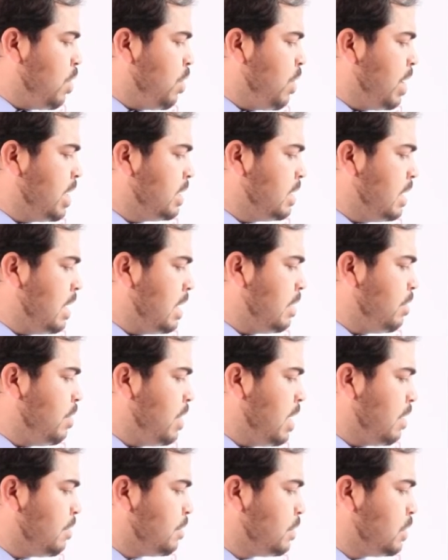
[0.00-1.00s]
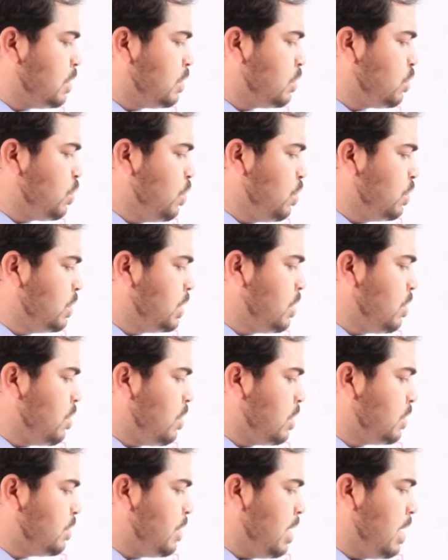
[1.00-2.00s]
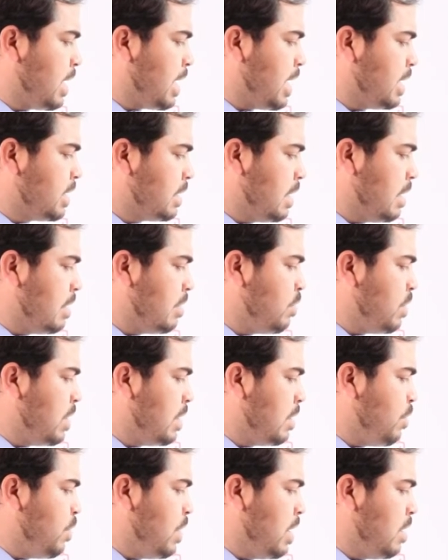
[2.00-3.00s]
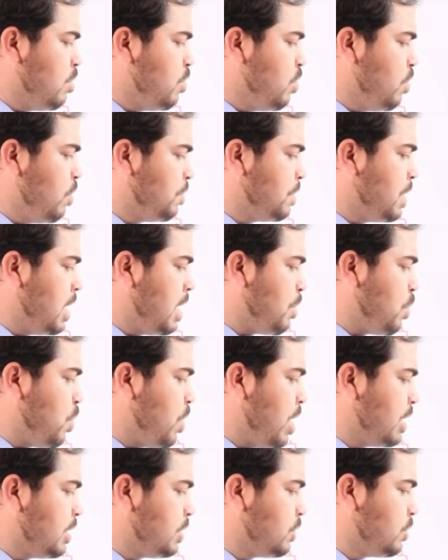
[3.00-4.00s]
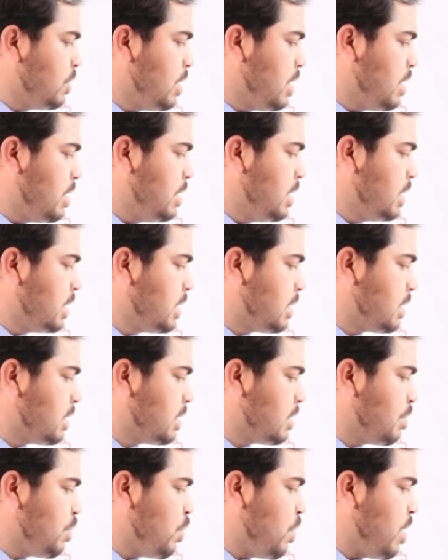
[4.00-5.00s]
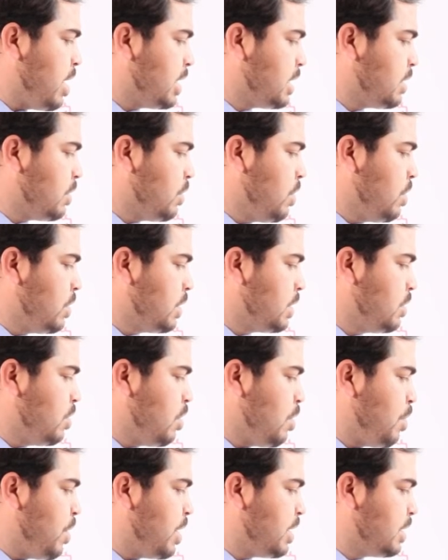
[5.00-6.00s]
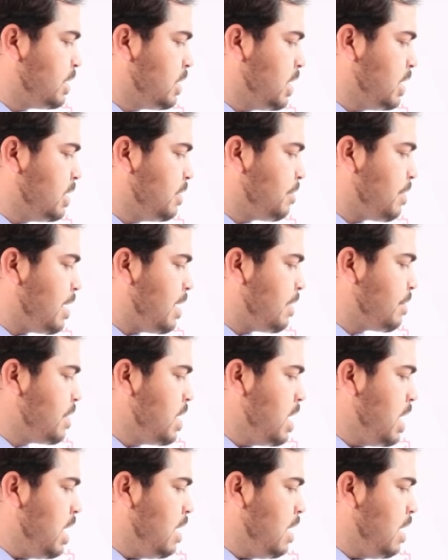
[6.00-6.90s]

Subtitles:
we have two zeros will move the point to this part, or 0.35.